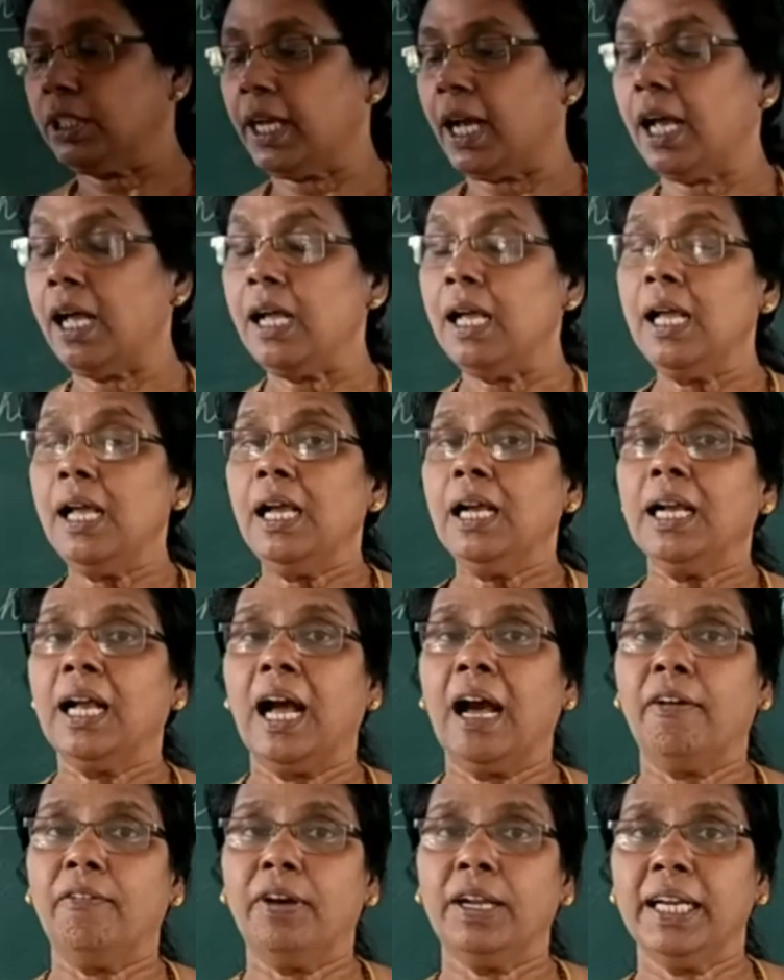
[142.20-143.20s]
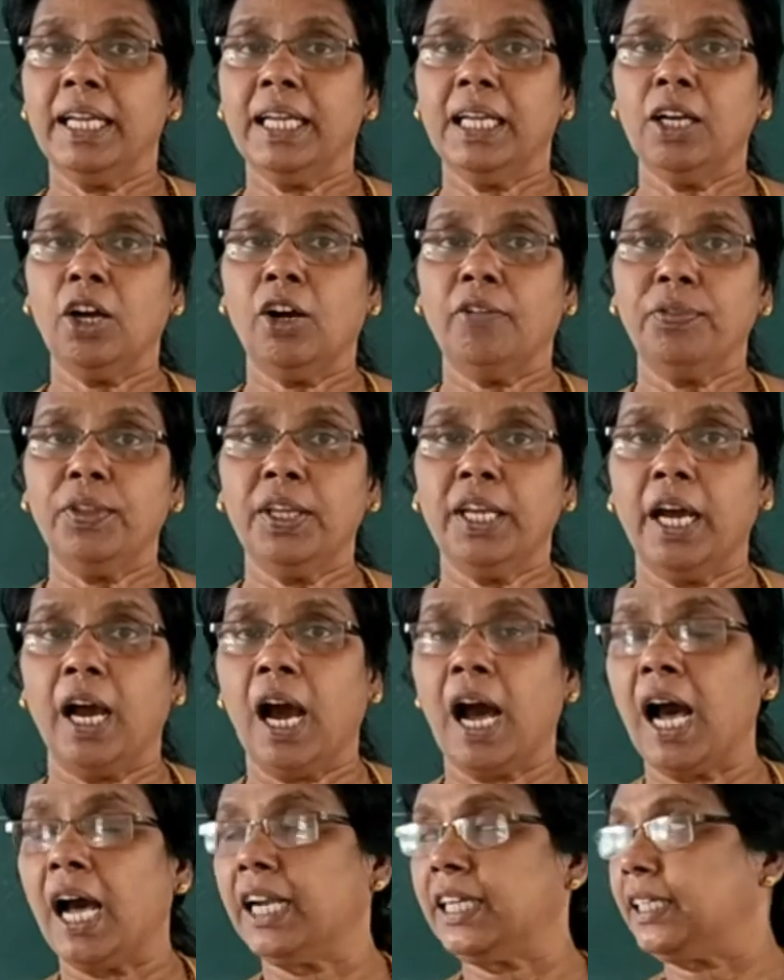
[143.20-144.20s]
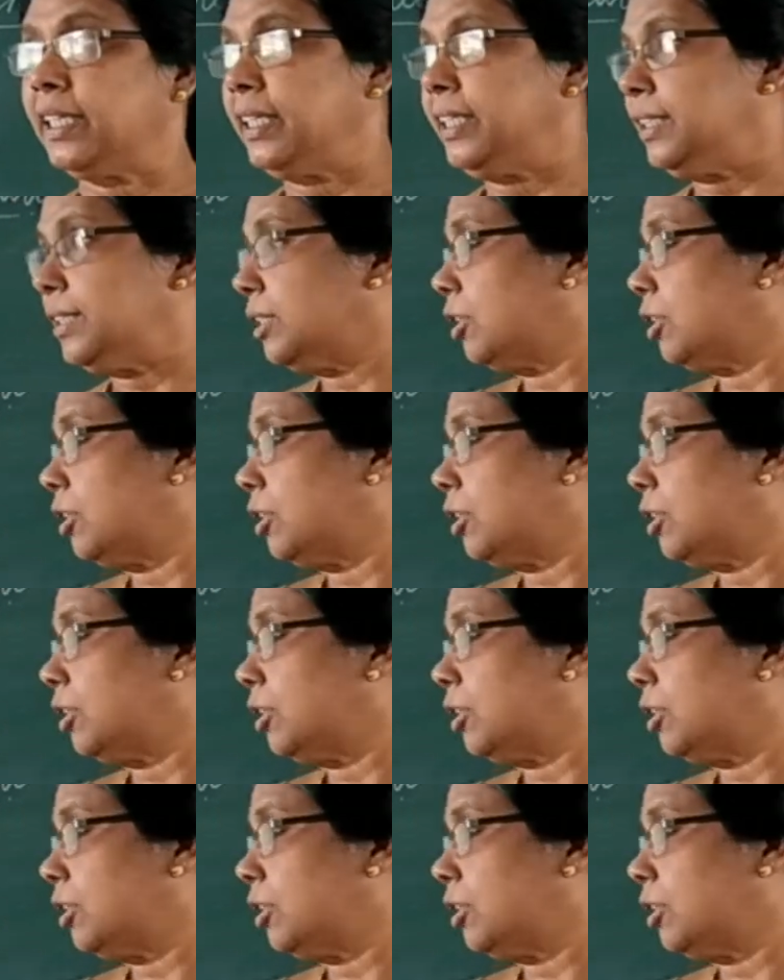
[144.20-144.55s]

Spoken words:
the covering of the heart is